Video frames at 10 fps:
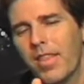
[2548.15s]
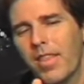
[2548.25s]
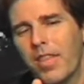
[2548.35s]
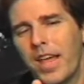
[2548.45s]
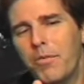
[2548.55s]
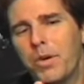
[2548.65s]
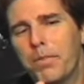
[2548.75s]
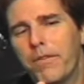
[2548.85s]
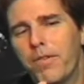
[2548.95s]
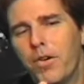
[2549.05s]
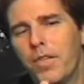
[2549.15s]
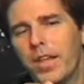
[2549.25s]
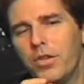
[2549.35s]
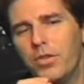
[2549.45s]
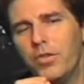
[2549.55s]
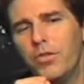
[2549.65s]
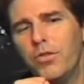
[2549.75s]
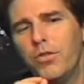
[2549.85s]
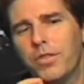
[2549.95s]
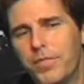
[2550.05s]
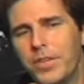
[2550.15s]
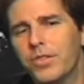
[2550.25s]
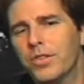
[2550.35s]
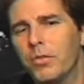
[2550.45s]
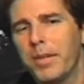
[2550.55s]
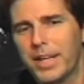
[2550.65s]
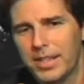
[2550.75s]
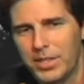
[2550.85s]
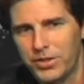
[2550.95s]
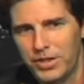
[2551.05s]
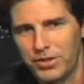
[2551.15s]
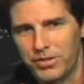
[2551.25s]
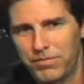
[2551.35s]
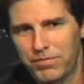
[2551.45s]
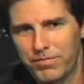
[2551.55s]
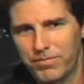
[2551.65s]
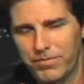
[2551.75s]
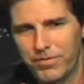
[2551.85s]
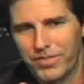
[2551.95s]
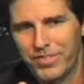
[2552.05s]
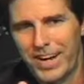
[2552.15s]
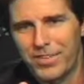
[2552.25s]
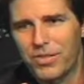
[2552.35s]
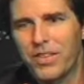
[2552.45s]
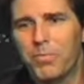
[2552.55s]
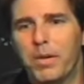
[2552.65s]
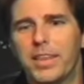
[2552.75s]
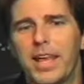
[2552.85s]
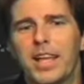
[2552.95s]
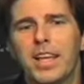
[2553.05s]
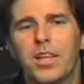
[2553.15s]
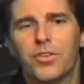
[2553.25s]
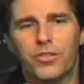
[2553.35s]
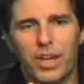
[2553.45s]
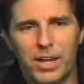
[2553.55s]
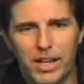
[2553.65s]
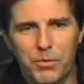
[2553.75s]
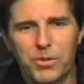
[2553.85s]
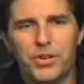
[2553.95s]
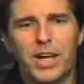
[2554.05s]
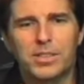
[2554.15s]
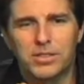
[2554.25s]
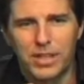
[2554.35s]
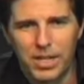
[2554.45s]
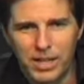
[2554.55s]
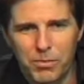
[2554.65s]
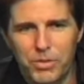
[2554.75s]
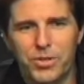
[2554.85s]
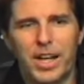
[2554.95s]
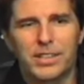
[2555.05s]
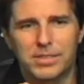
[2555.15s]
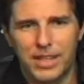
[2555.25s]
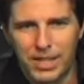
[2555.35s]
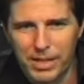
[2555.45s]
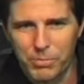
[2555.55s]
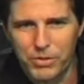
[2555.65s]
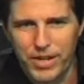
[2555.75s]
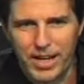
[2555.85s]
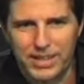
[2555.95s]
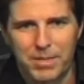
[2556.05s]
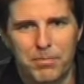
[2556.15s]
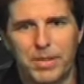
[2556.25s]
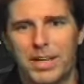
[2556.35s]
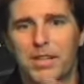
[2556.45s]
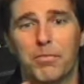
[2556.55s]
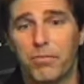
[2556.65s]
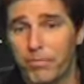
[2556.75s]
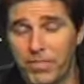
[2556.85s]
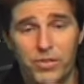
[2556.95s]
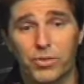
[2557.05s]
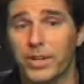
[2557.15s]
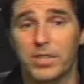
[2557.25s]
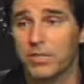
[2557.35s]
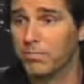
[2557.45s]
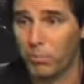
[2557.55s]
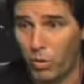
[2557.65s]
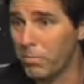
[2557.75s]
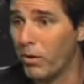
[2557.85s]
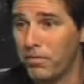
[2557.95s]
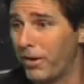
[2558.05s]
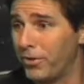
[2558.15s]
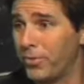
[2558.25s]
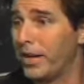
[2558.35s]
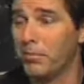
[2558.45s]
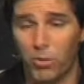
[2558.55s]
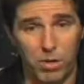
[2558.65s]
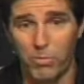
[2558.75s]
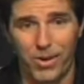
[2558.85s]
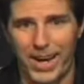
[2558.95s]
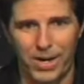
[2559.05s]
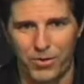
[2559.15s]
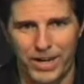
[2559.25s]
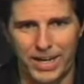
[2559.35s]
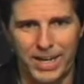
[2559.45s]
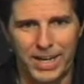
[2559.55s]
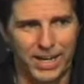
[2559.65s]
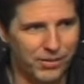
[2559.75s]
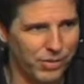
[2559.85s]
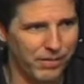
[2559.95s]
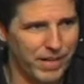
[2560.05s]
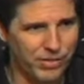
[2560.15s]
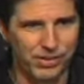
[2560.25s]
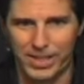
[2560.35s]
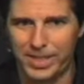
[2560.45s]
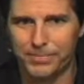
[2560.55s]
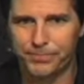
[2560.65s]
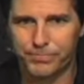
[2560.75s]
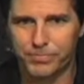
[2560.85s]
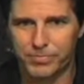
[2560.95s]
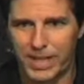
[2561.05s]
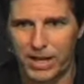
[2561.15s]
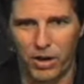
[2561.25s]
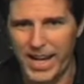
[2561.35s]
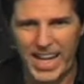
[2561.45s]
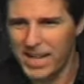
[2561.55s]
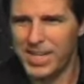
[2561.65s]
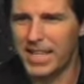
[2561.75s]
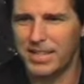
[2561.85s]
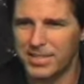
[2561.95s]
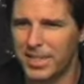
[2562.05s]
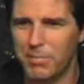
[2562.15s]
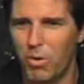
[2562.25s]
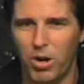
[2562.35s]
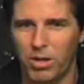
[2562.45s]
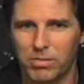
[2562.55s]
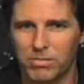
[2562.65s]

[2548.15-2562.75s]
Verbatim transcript: they would prefer that you, the physical, make the decision. Right? So, but they subtly reject, subtly reject, subtly reject, and get the physical gets more and more frustrated, more and more angry, until eventually they go, I can't take this anymore.